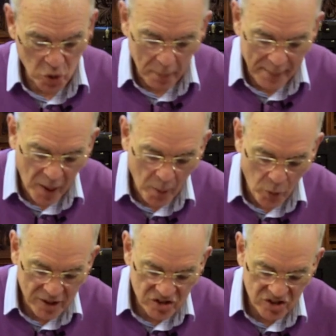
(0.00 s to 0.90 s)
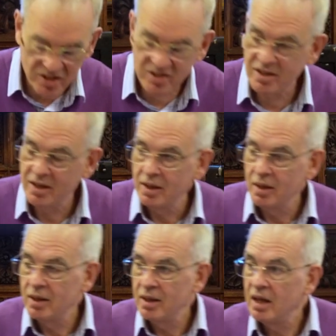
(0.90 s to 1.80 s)
you will be my witnesses
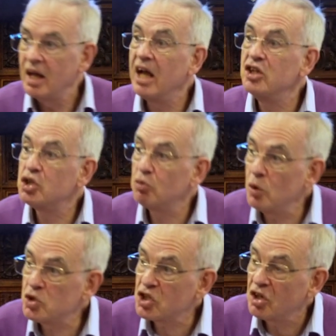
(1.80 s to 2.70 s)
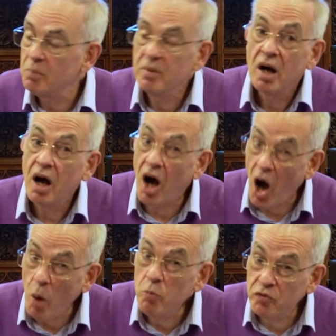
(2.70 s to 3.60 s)
in Jerusalem, at
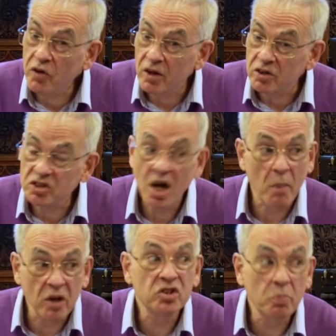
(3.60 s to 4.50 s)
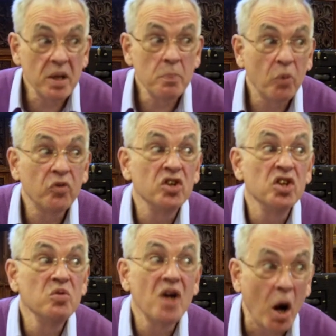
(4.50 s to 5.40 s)
home first, amongst the people that
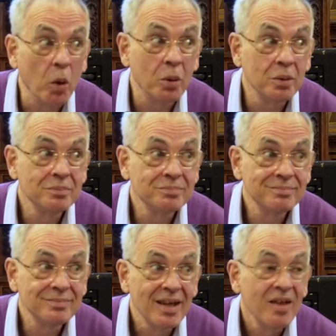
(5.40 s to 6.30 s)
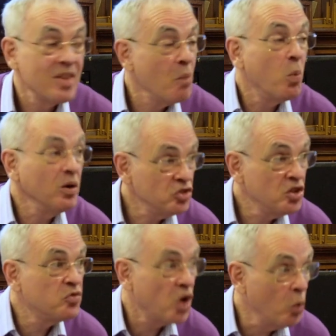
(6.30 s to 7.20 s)
you know. Then once
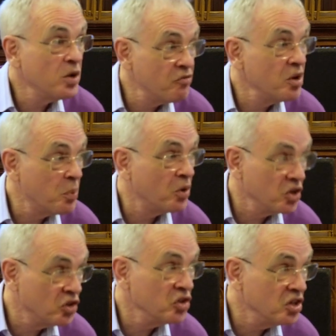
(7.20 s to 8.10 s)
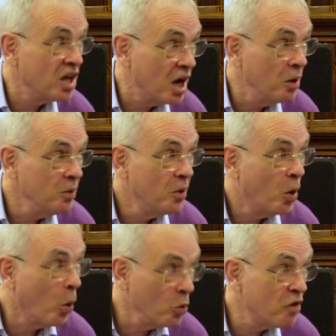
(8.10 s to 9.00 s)
you've told everybody that you know,
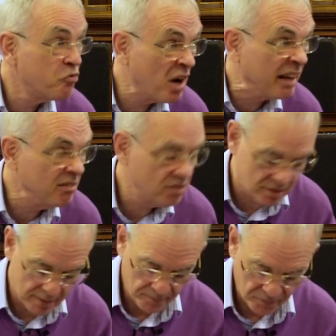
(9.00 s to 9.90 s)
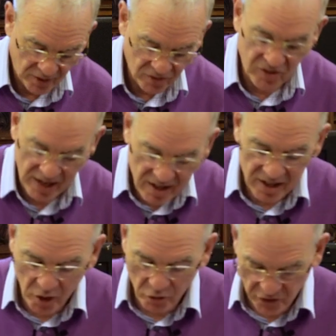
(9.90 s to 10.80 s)
all your friends, then
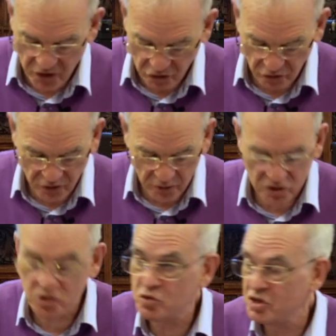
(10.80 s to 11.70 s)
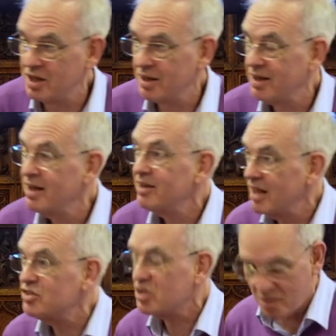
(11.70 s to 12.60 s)
go further afield to Judea,
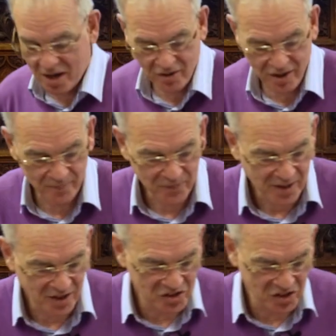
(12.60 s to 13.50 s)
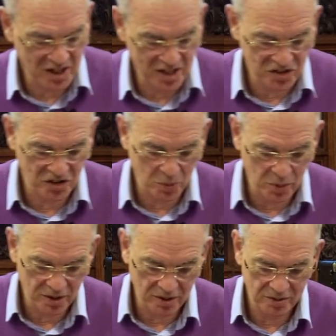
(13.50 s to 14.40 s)
then Samaria, and to the ends of the world.